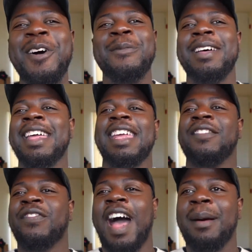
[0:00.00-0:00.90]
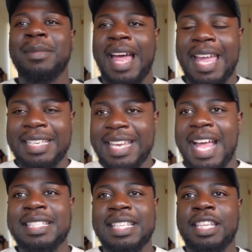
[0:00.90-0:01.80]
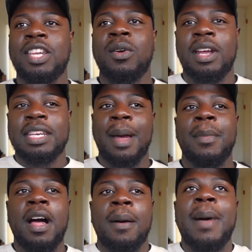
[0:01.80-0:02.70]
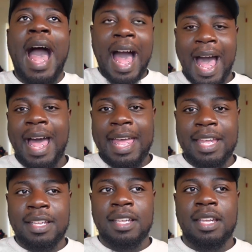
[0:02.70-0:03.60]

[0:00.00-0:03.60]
But if I'm like not secure and I'm up high,